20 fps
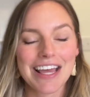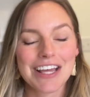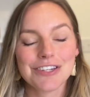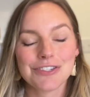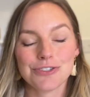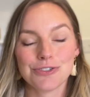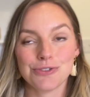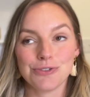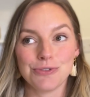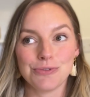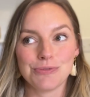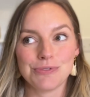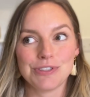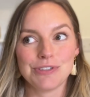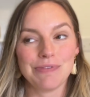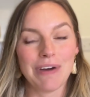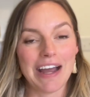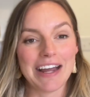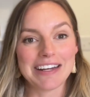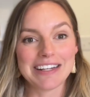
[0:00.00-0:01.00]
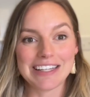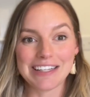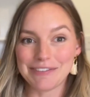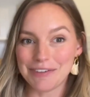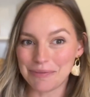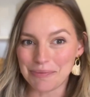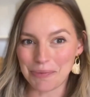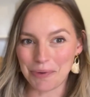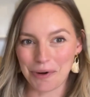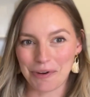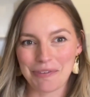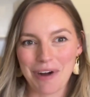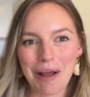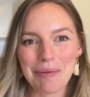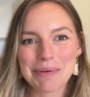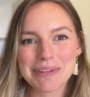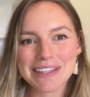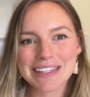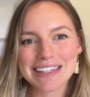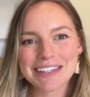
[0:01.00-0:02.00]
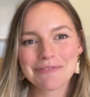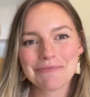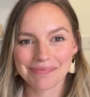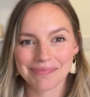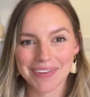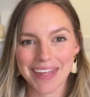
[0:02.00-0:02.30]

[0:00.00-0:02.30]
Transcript: to divide even more rapidly.